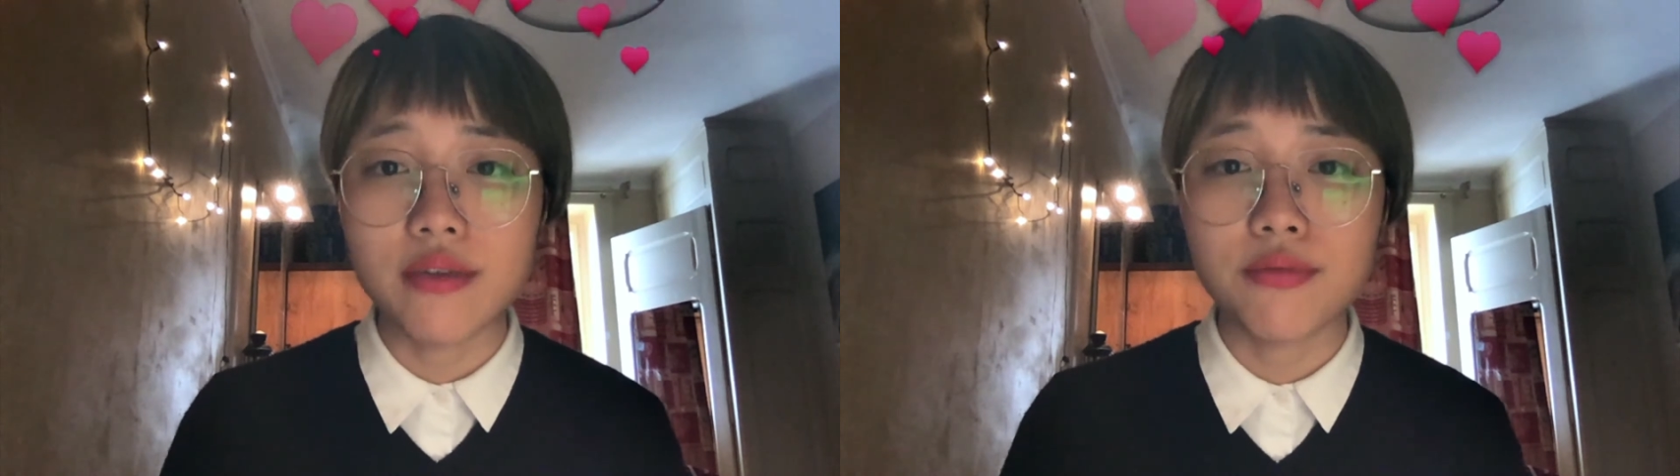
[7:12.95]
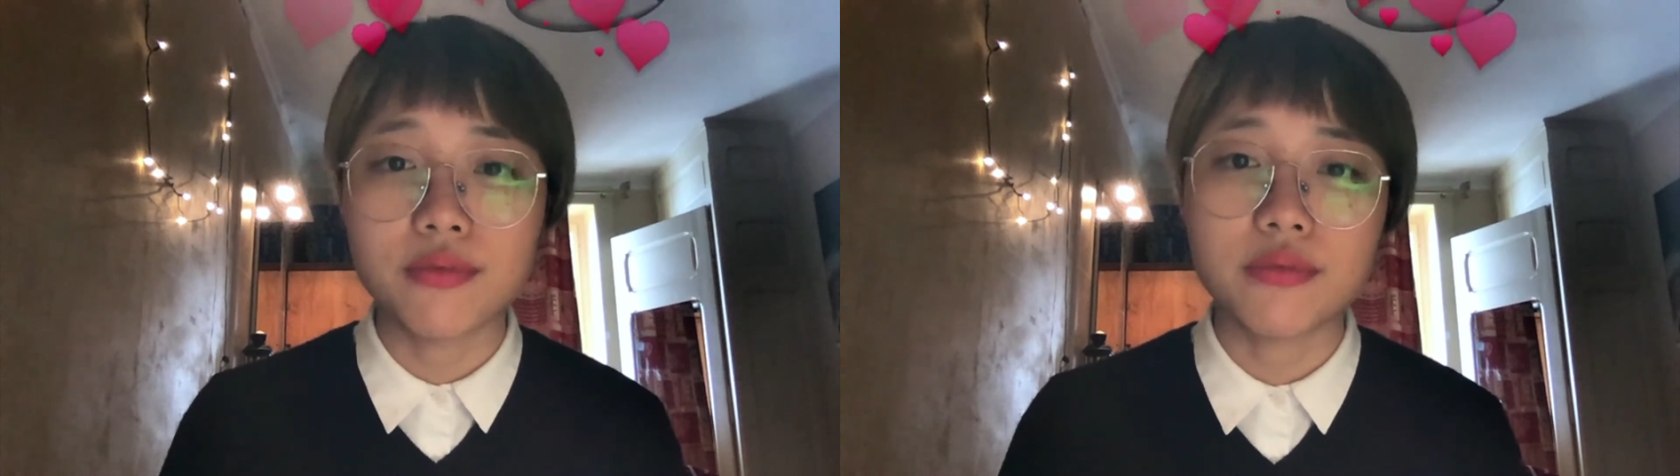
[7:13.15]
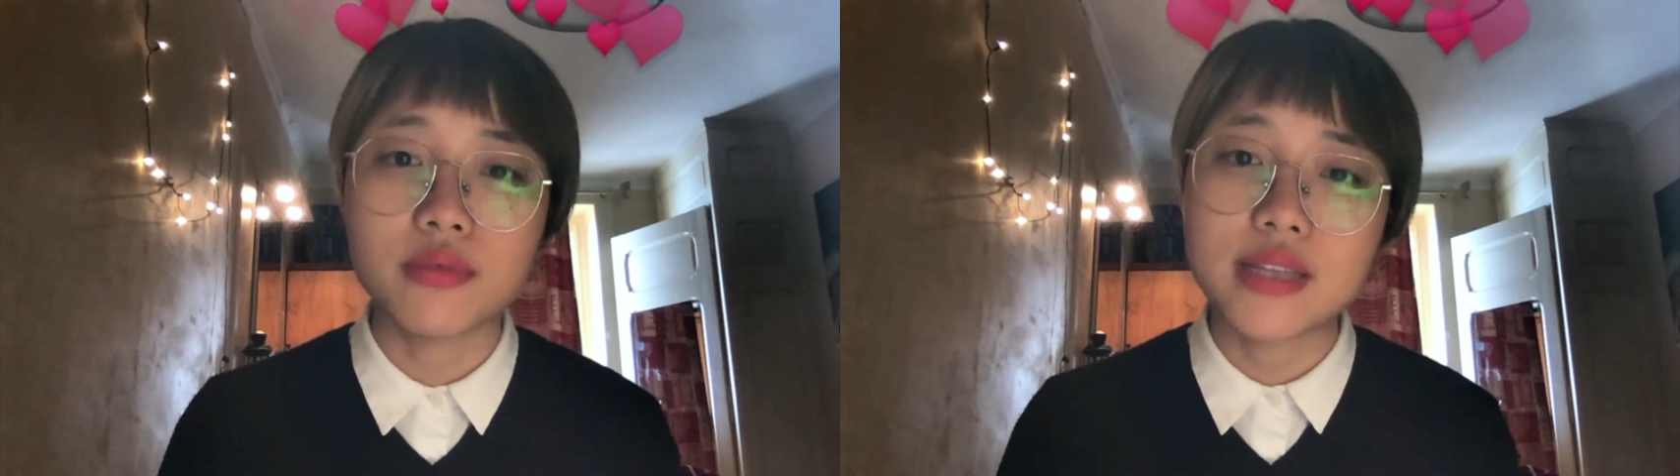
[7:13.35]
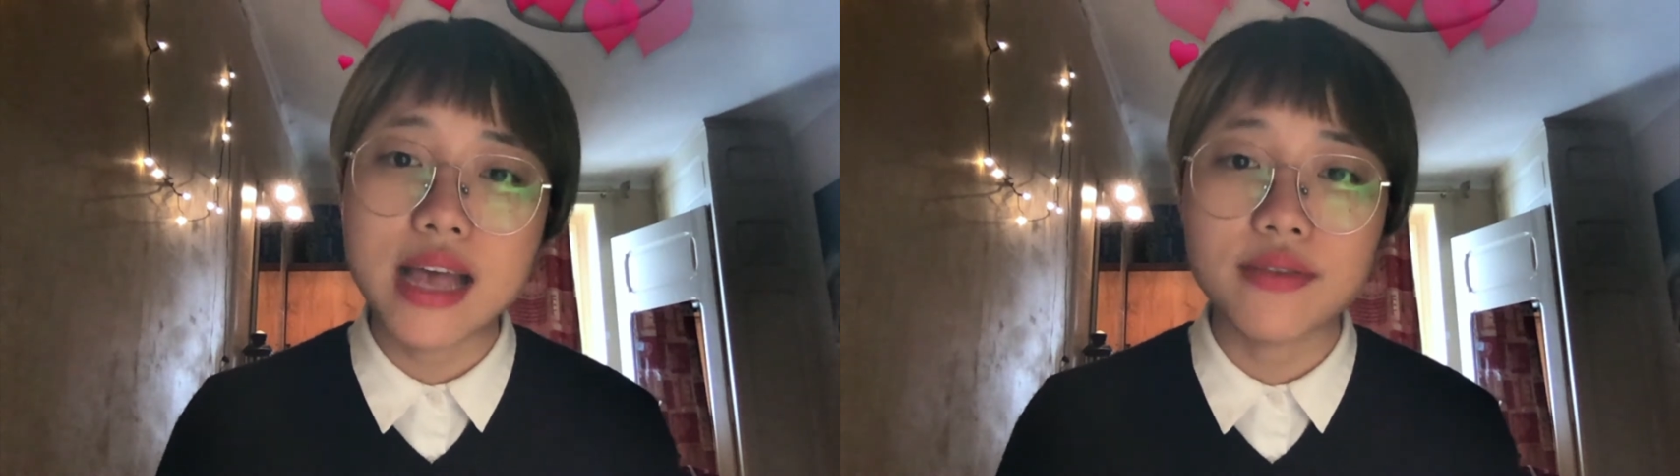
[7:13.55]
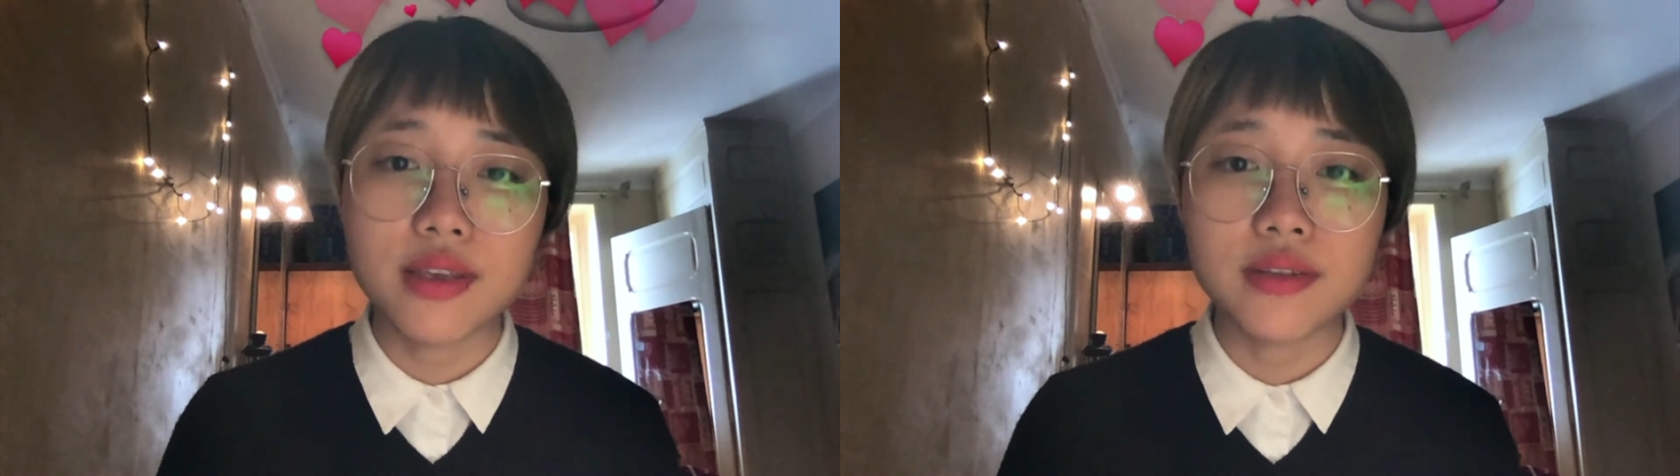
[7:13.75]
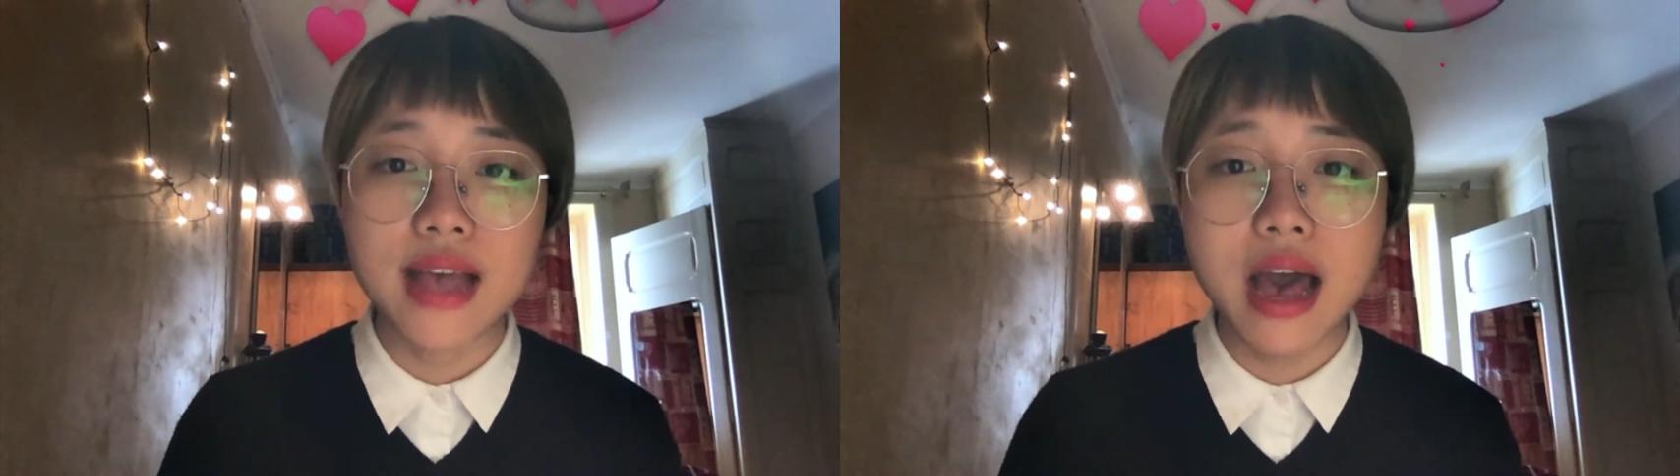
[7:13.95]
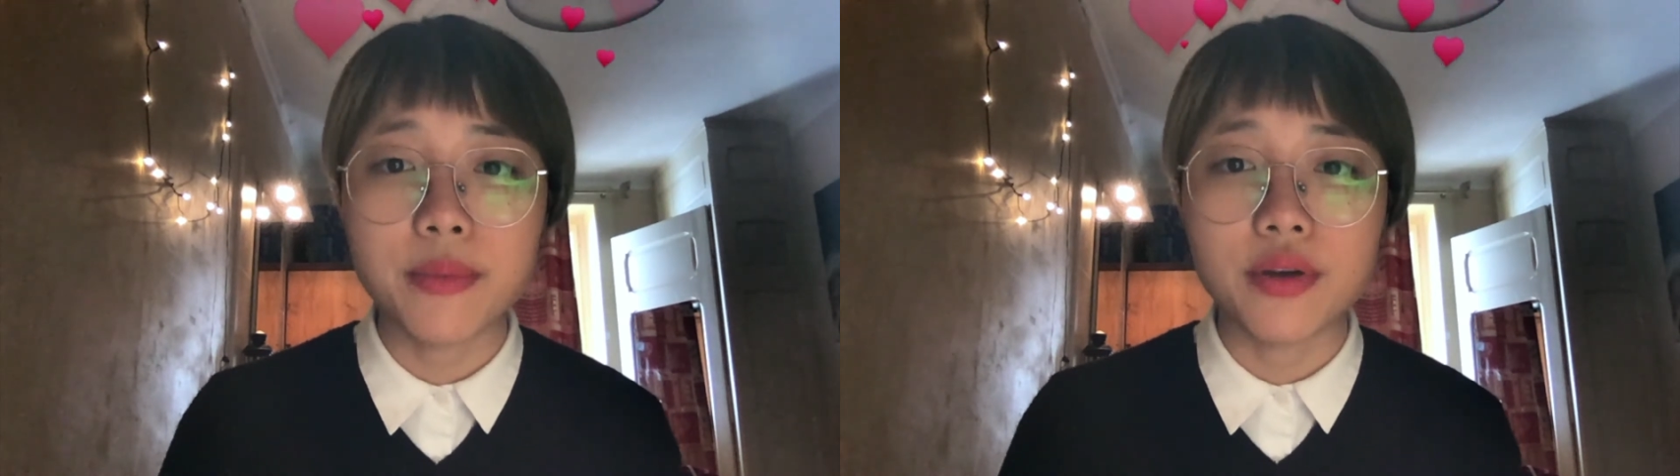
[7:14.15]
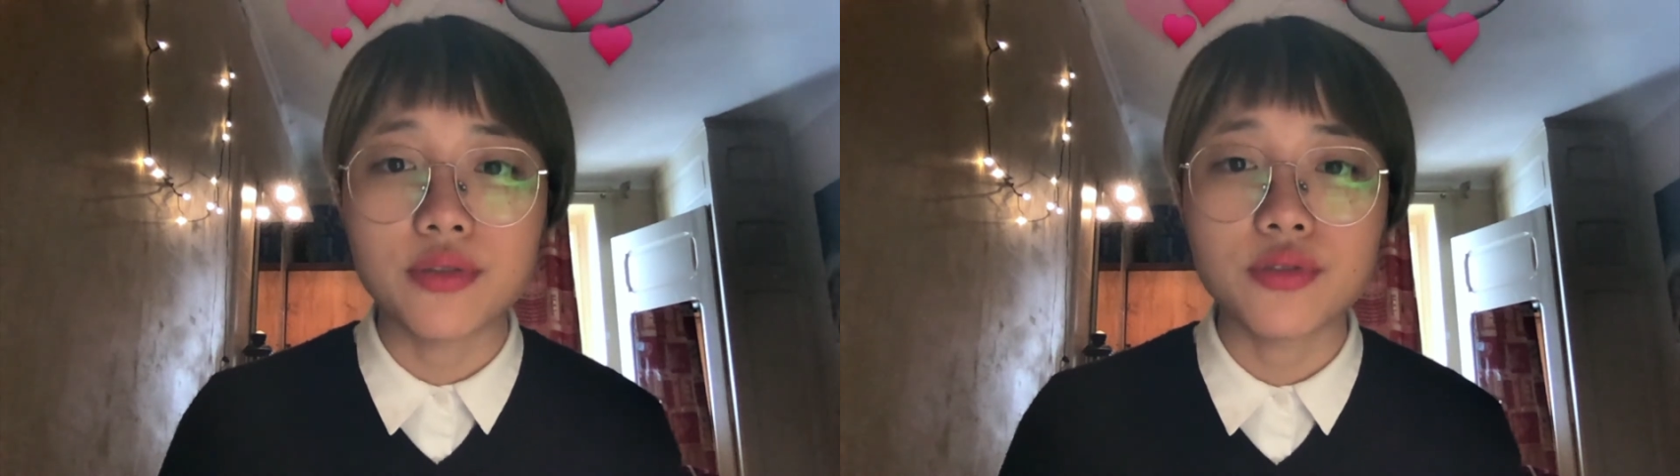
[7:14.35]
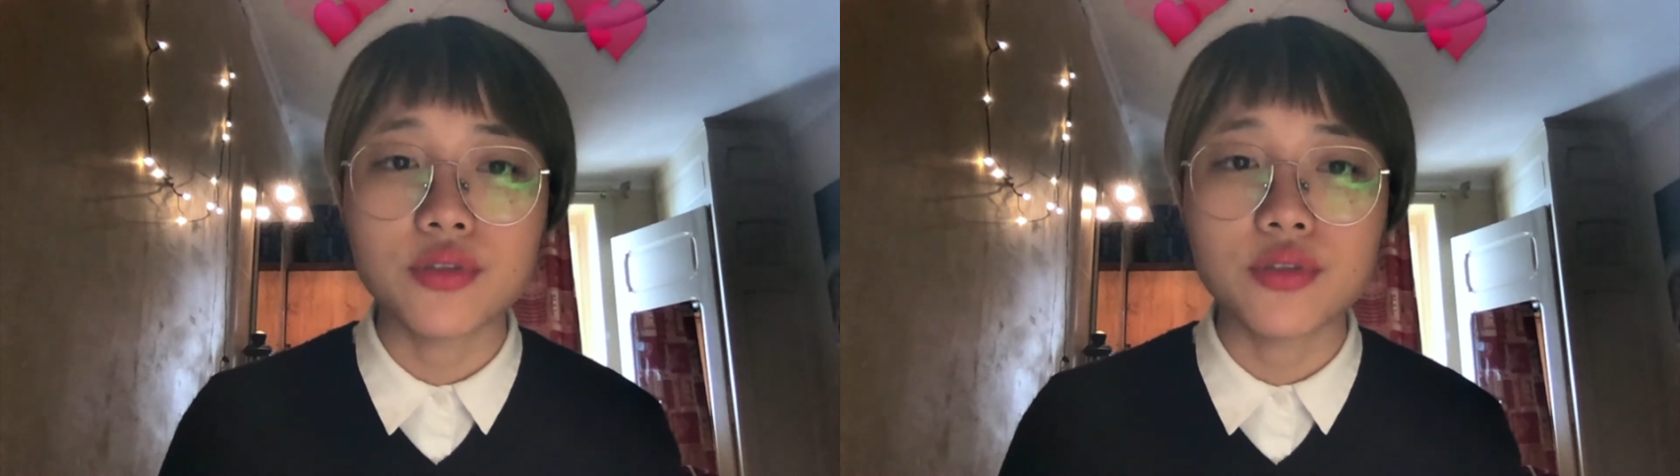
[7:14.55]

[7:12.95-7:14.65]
if that things happen.